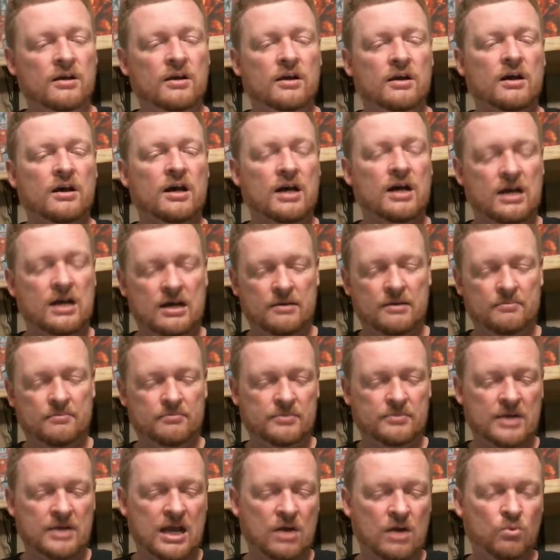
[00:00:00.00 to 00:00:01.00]

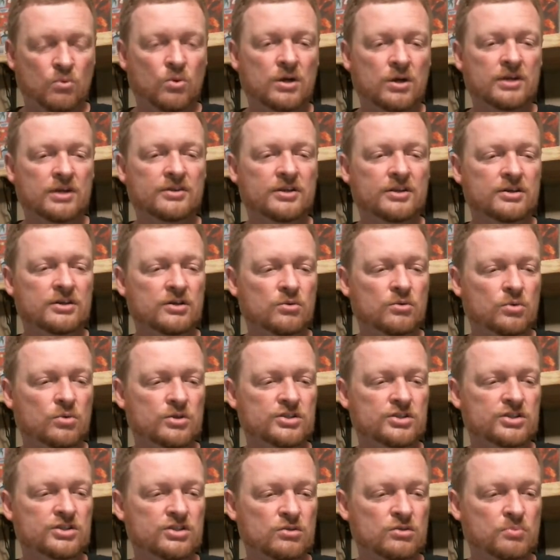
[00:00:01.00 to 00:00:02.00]
Now one of the newer
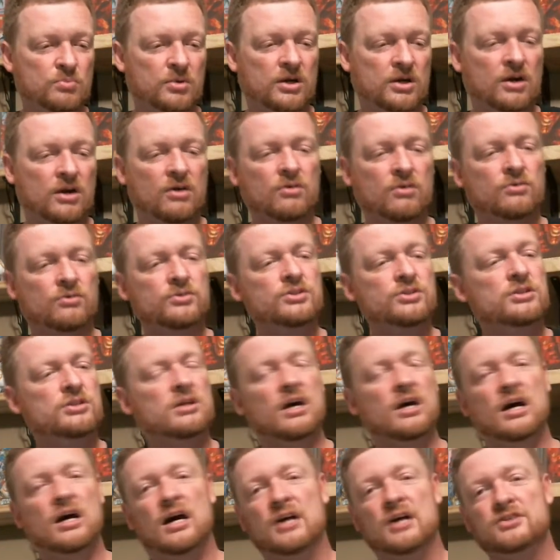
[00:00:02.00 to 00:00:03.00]
Supergirls,
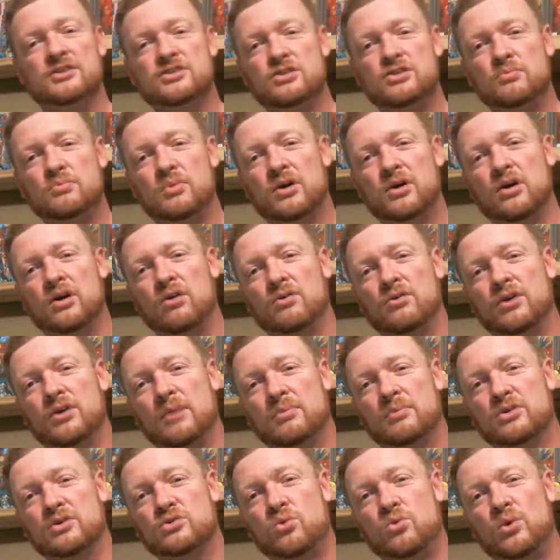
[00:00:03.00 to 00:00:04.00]
Supergirl
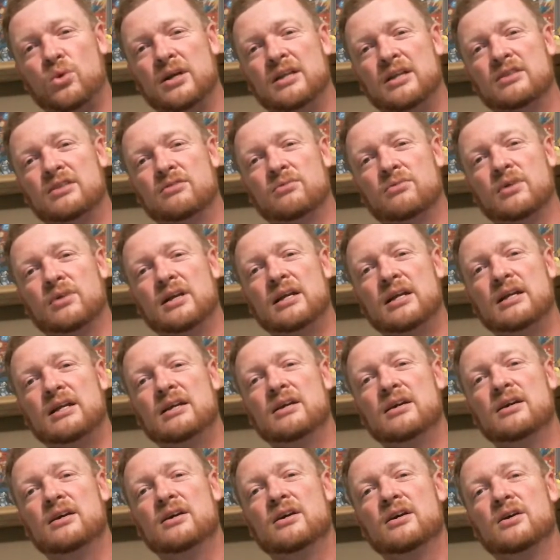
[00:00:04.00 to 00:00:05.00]
number 23
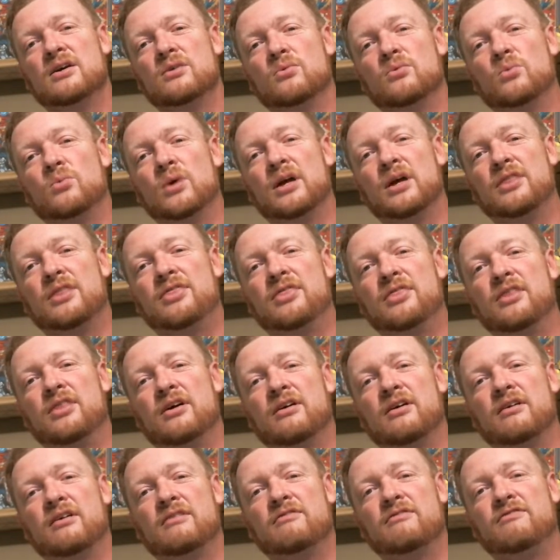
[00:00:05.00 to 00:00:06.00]
with
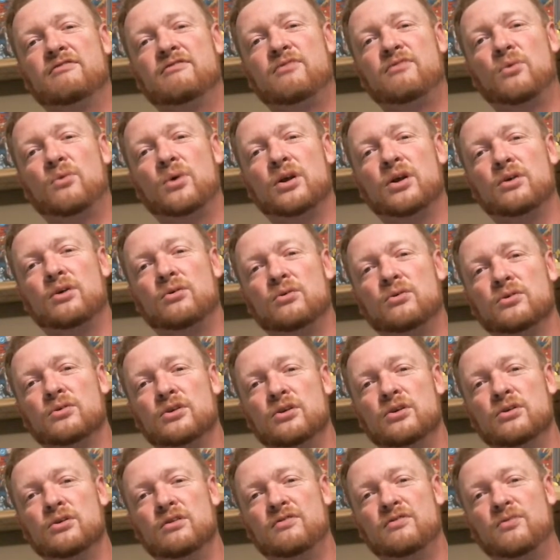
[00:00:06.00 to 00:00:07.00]
the foil
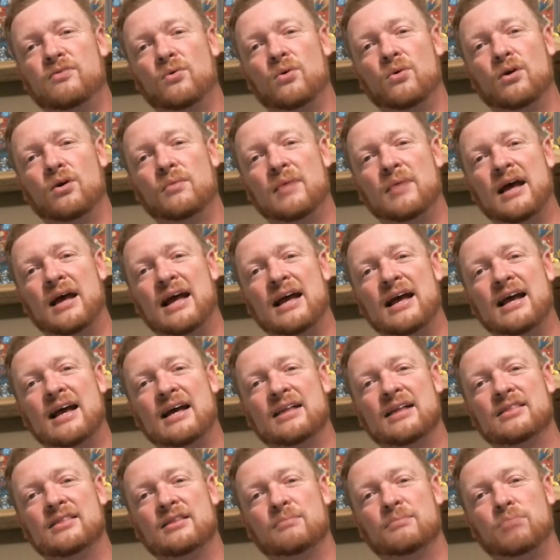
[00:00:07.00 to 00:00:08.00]
uniform
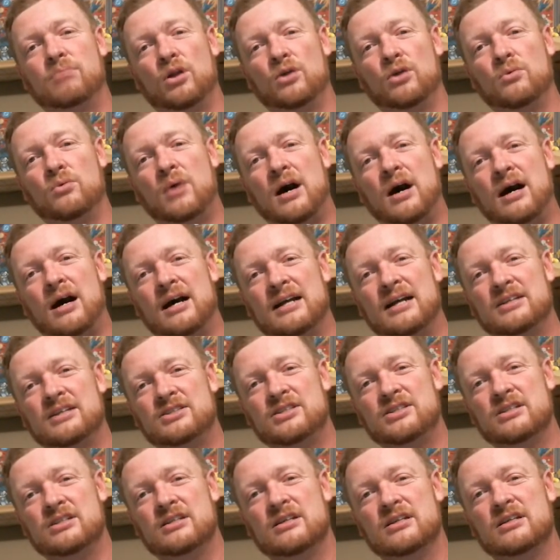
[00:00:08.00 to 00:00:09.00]
and the blue
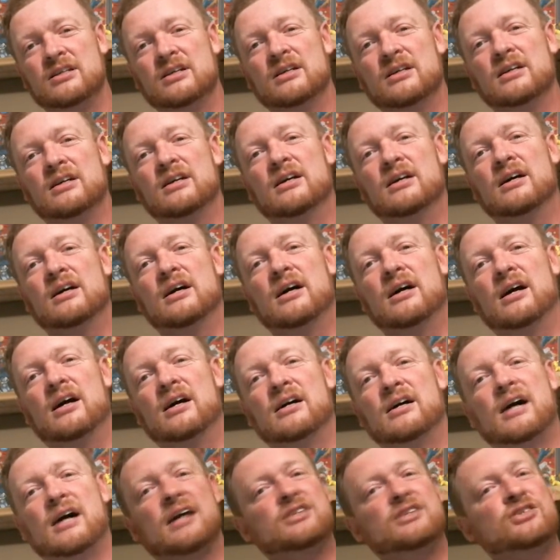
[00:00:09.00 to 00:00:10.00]
eyes.
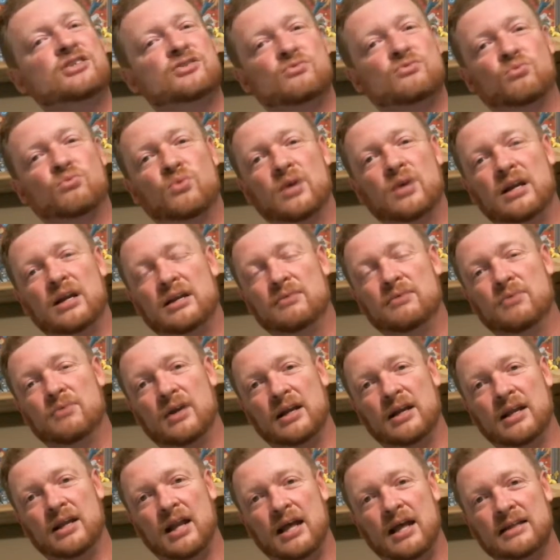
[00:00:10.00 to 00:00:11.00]
I just really,
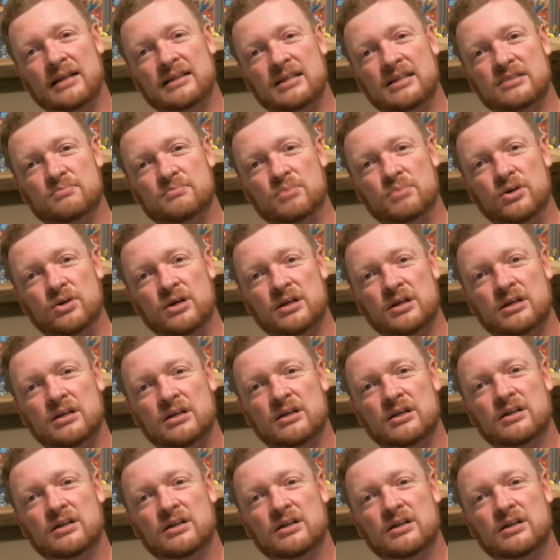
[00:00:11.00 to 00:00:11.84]
really like this book.